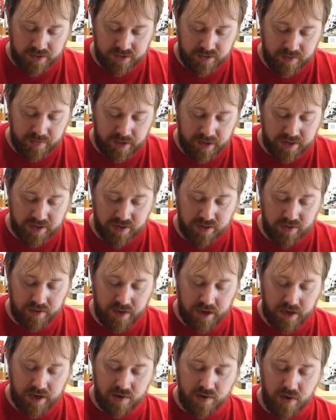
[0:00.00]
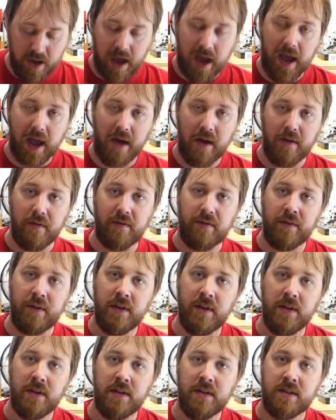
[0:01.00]
So make sure that you have
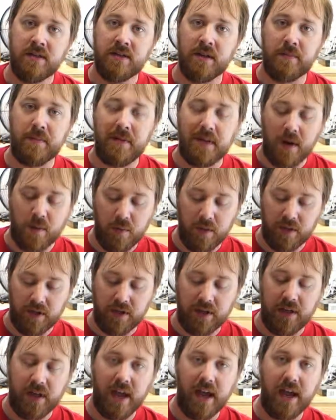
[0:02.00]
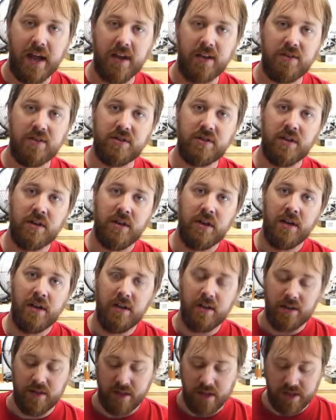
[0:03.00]
something that will engage
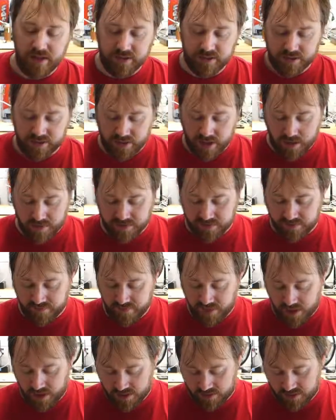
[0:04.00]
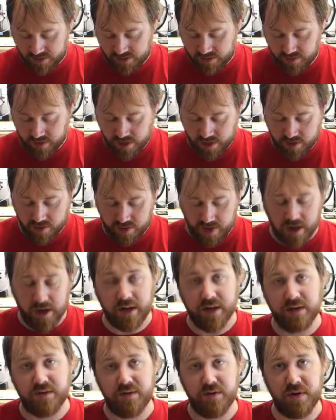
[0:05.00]
these types of nuts so that you're not
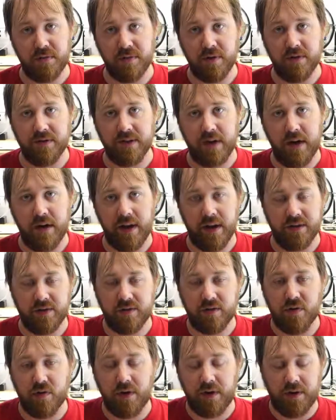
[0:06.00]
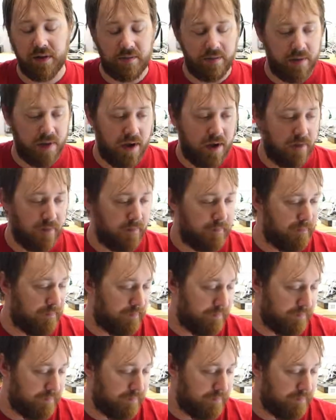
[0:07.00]
going to strip those out as you're torquing them down.